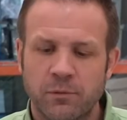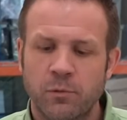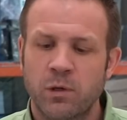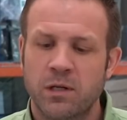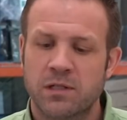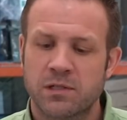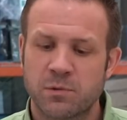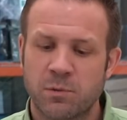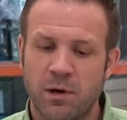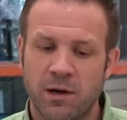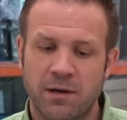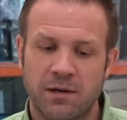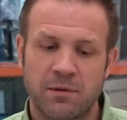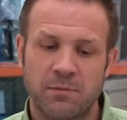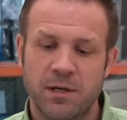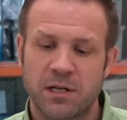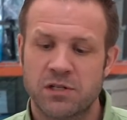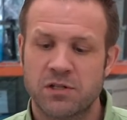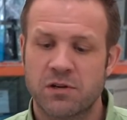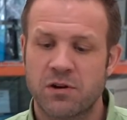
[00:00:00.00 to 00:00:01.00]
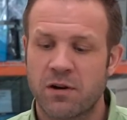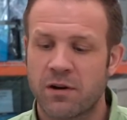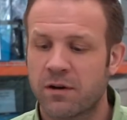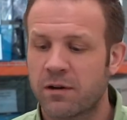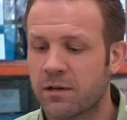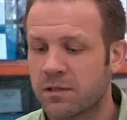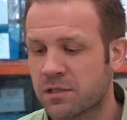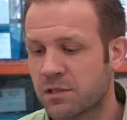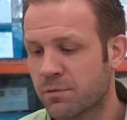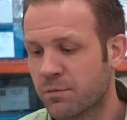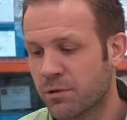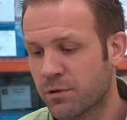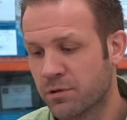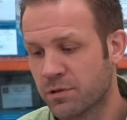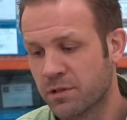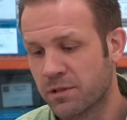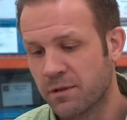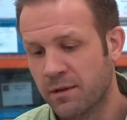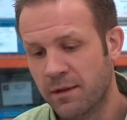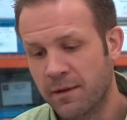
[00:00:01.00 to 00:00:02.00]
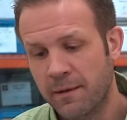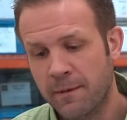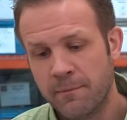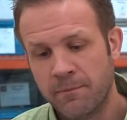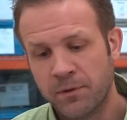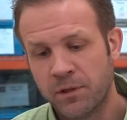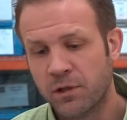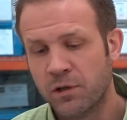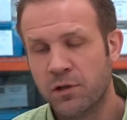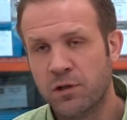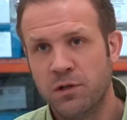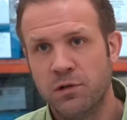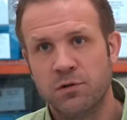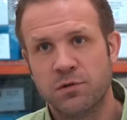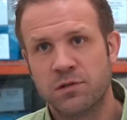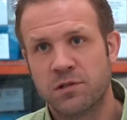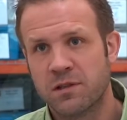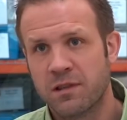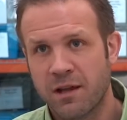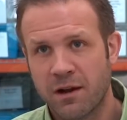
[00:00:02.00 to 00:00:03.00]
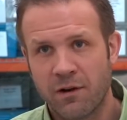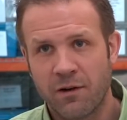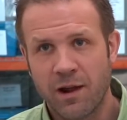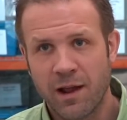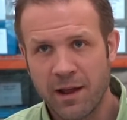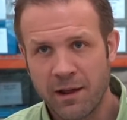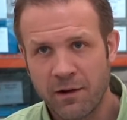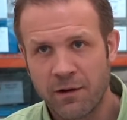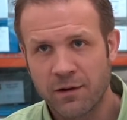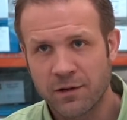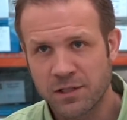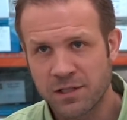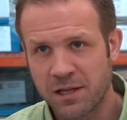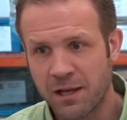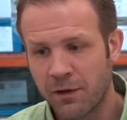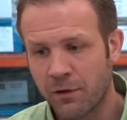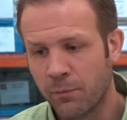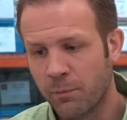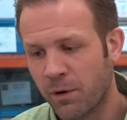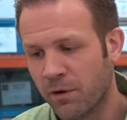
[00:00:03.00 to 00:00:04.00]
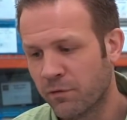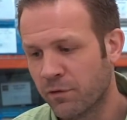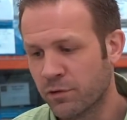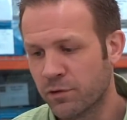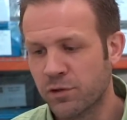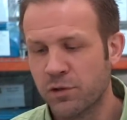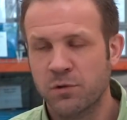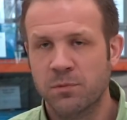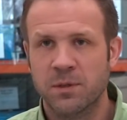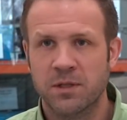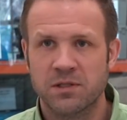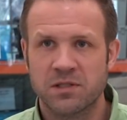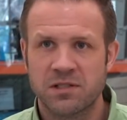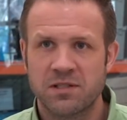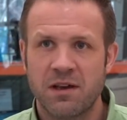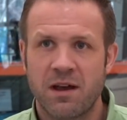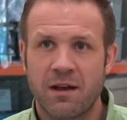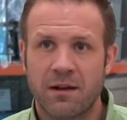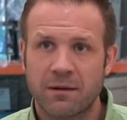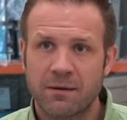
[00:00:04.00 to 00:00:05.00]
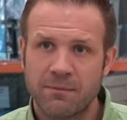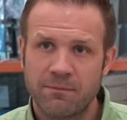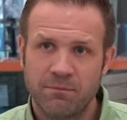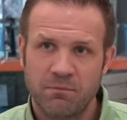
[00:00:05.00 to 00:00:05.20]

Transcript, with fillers: We just wanted to make sure our customers could use their AR-style buffer tube in stock.